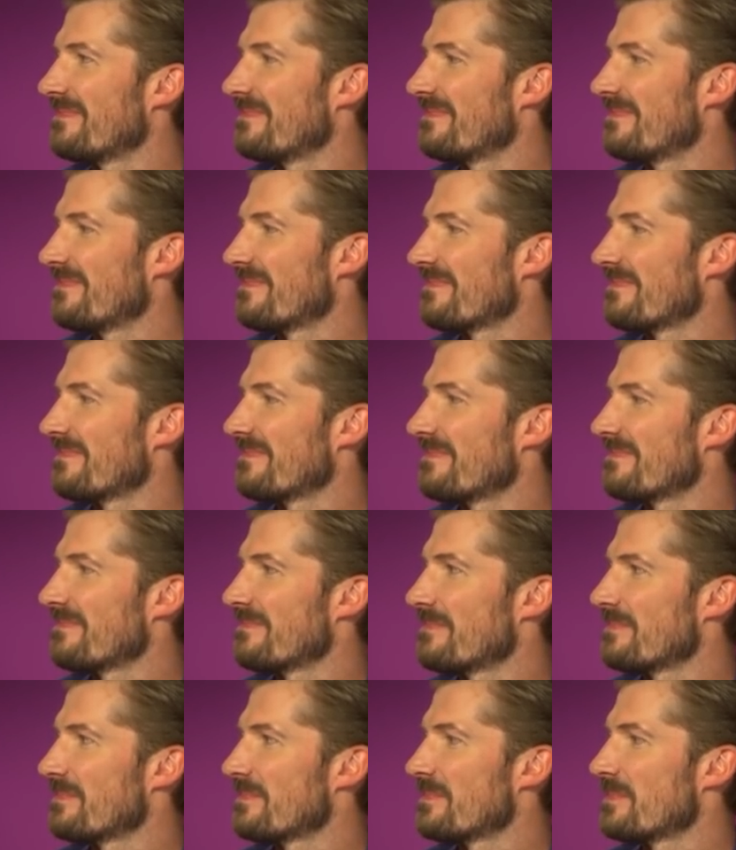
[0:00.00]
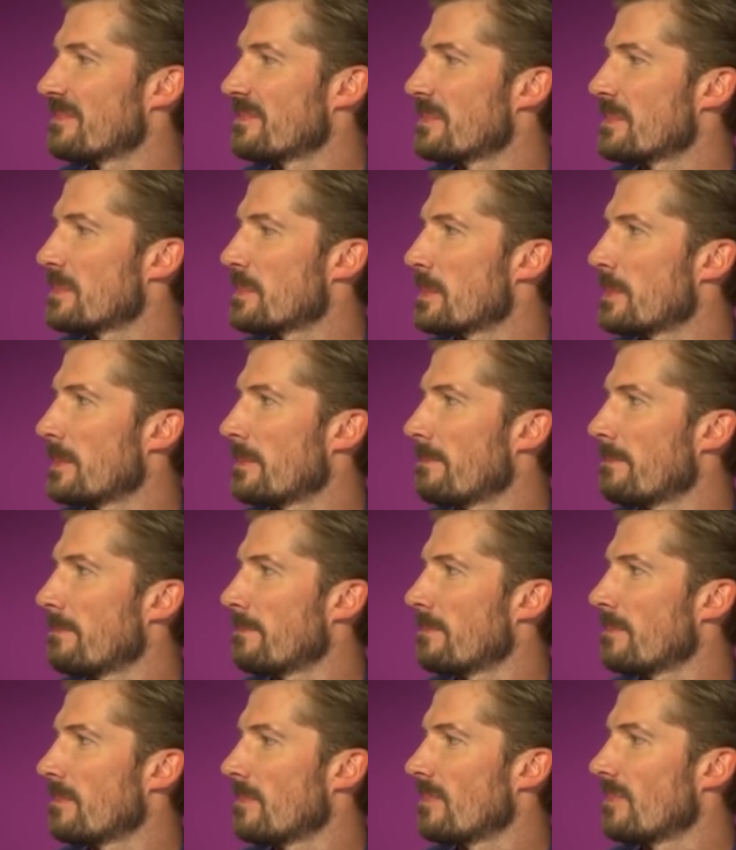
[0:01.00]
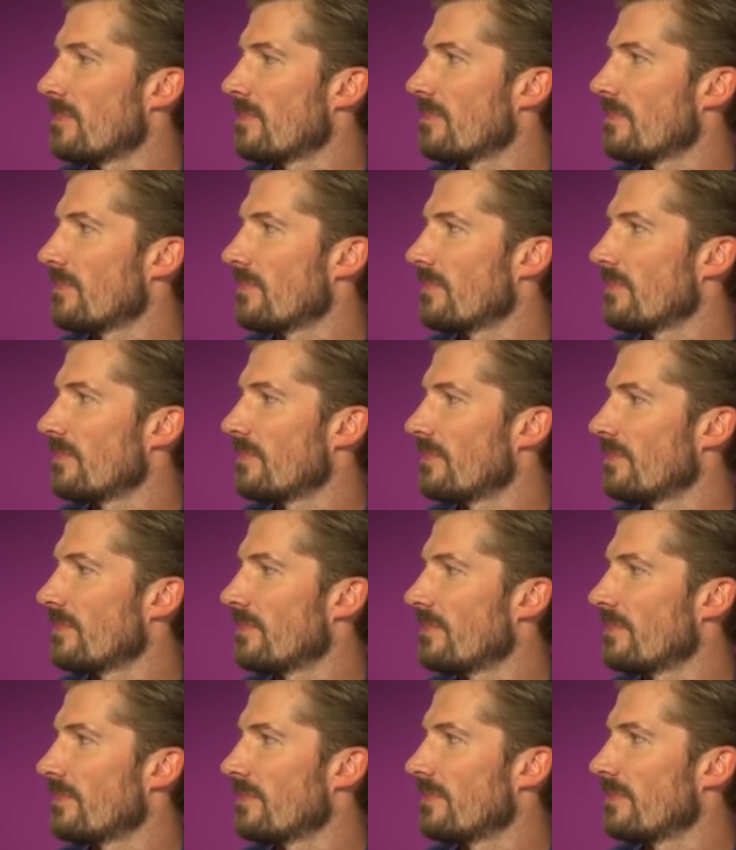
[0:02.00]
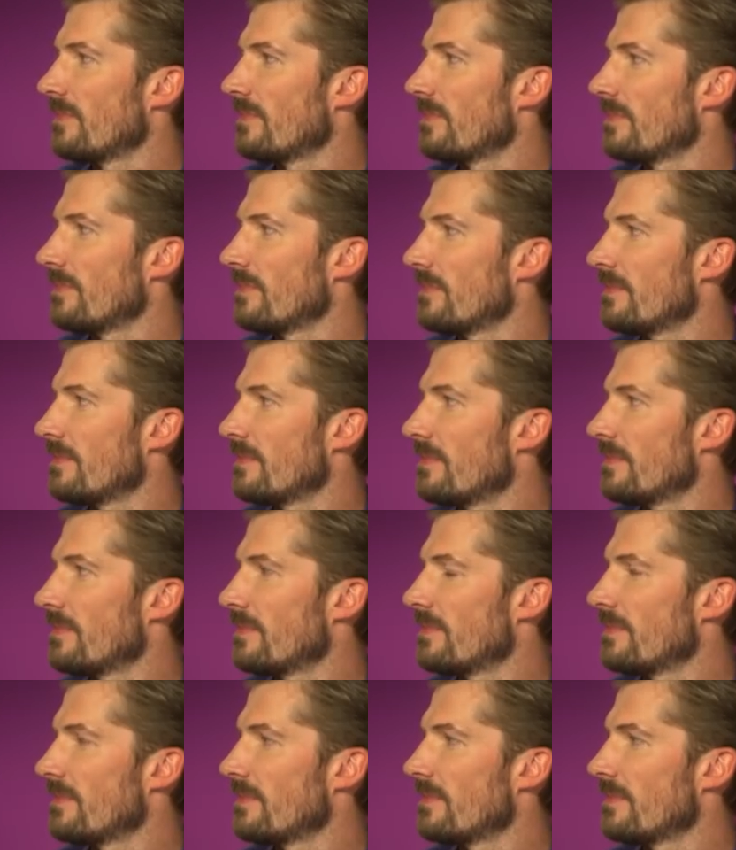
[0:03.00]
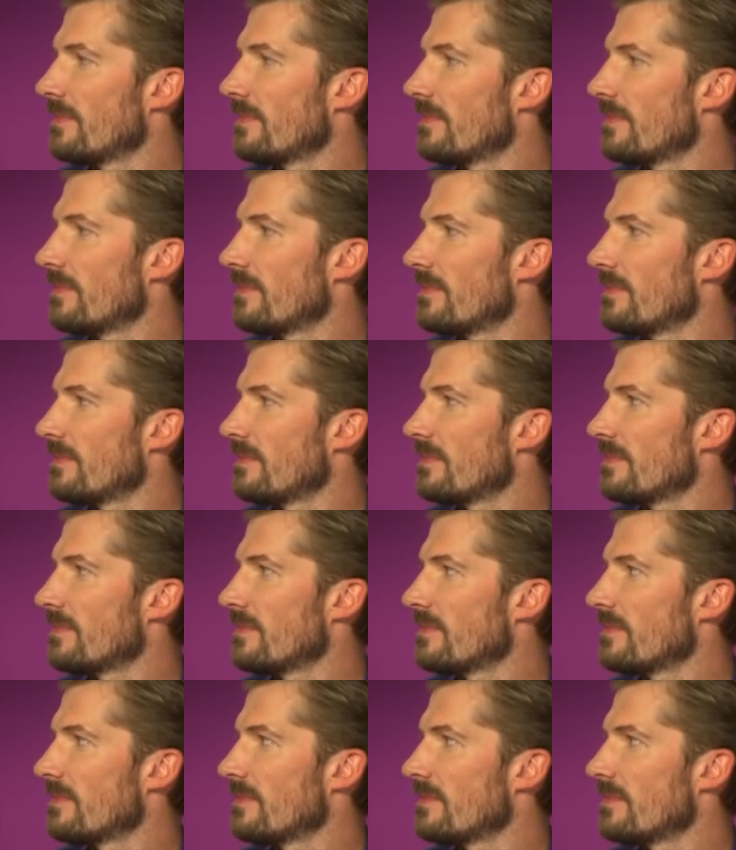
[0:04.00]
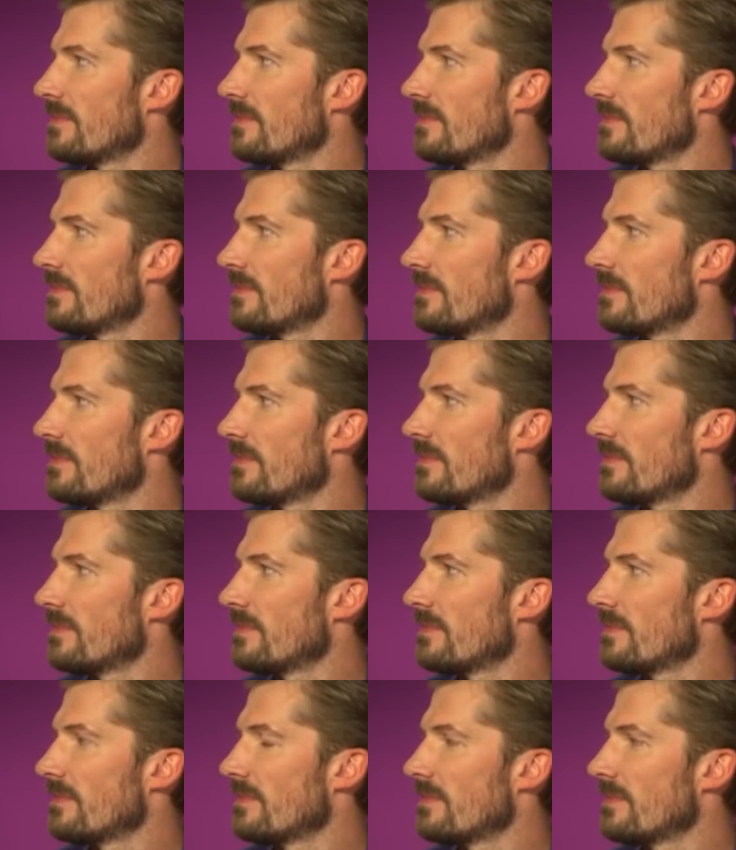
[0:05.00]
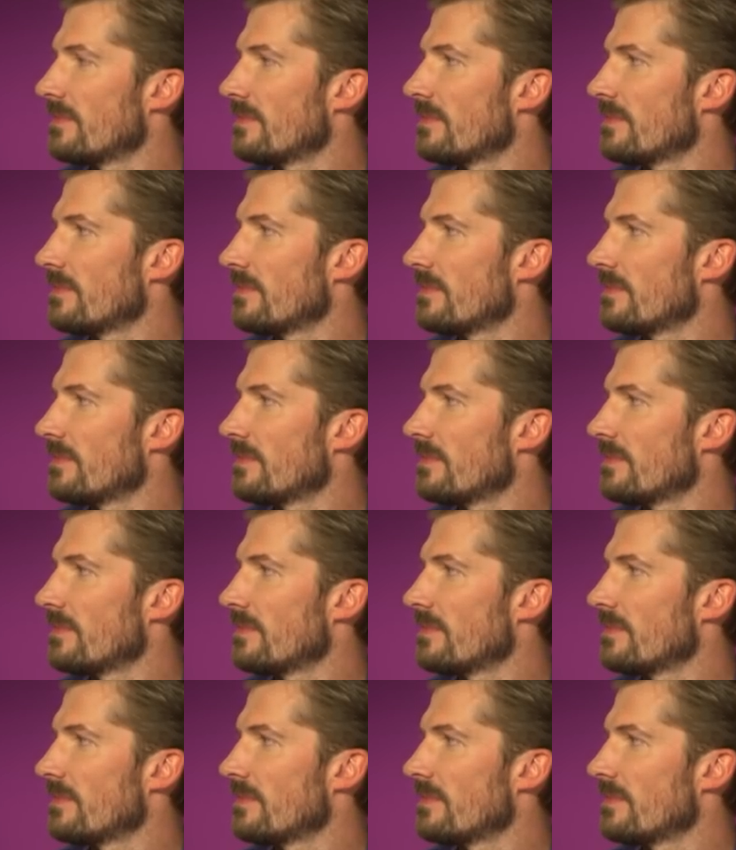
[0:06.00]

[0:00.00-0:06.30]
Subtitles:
[no speech]